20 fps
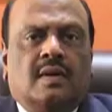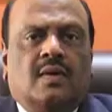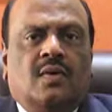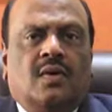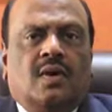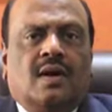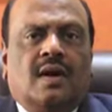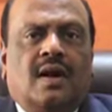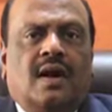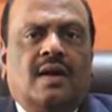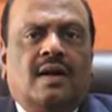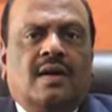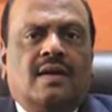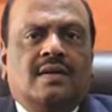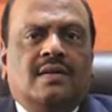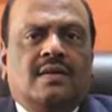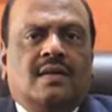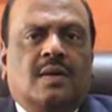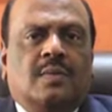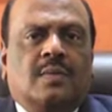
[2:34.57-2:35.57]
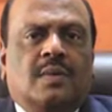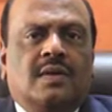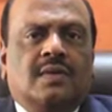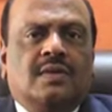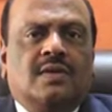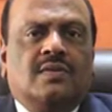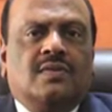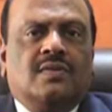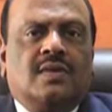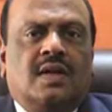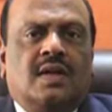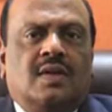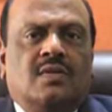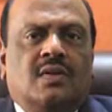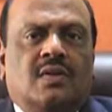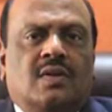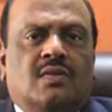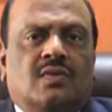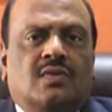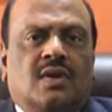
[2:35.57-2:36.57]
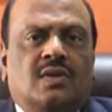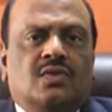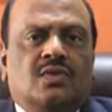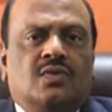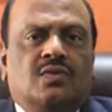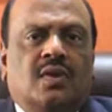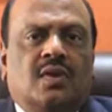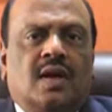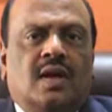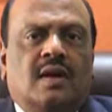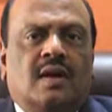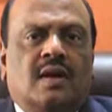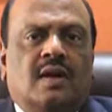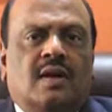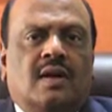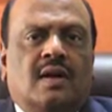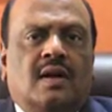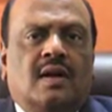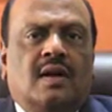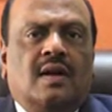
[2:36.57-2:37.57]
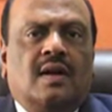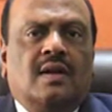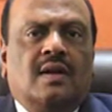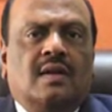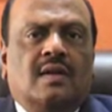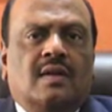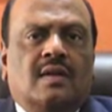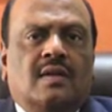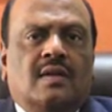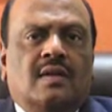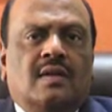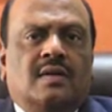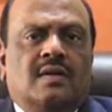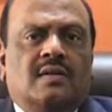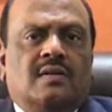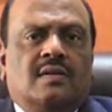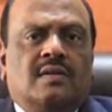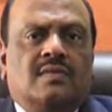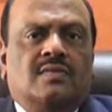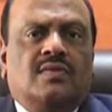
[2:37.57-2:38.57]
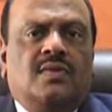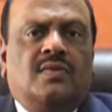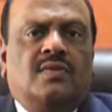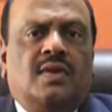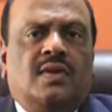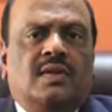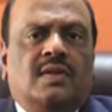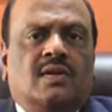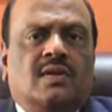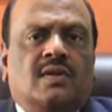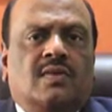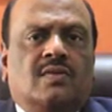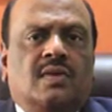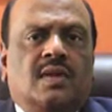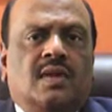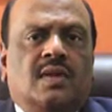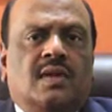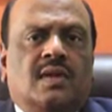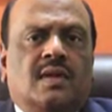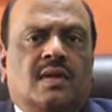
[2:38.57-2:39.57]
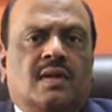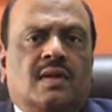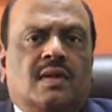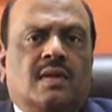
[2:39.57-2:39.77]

our client list comprises of 31 of Fortune 500 and uh, 57 of the